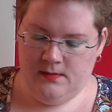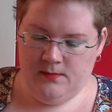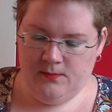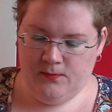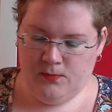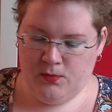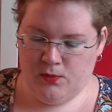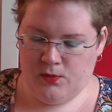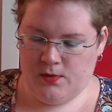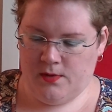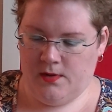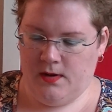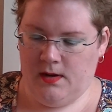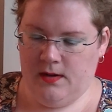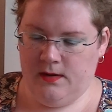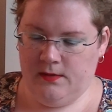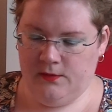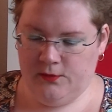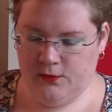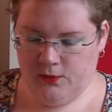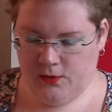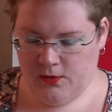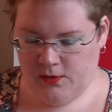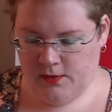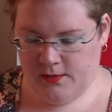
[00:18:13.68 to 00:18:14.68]
Worn and
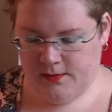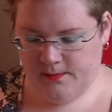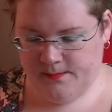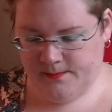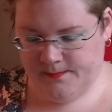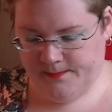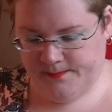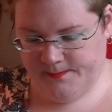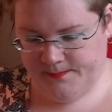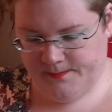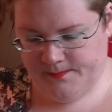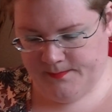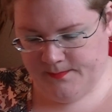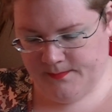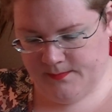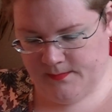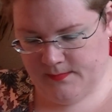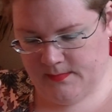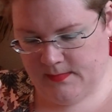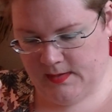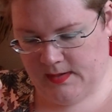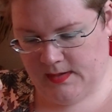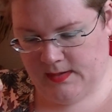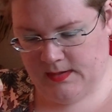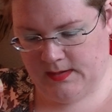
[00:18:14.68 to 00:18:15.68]
torn.
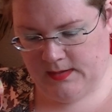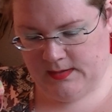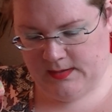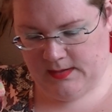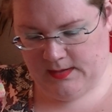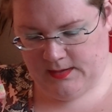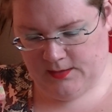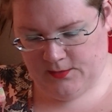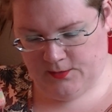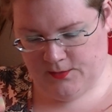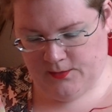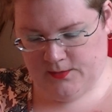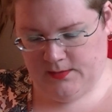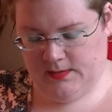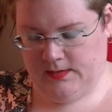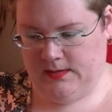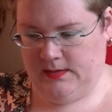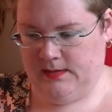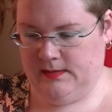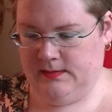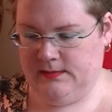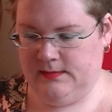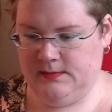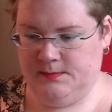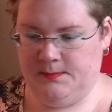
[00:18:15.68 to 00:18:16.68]
And in here
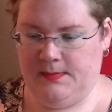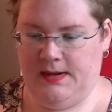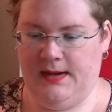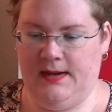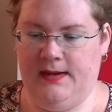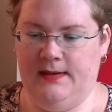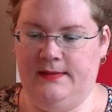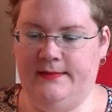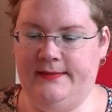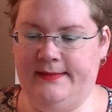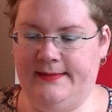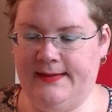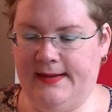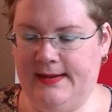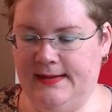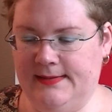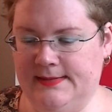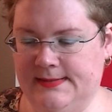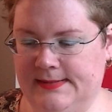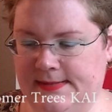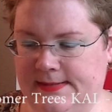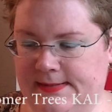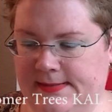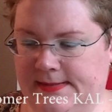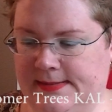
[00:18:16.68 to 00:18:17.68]
is my
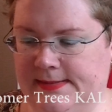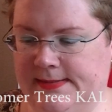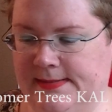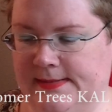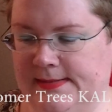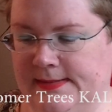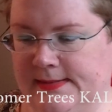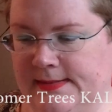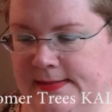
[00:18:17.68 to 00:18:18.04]
trace.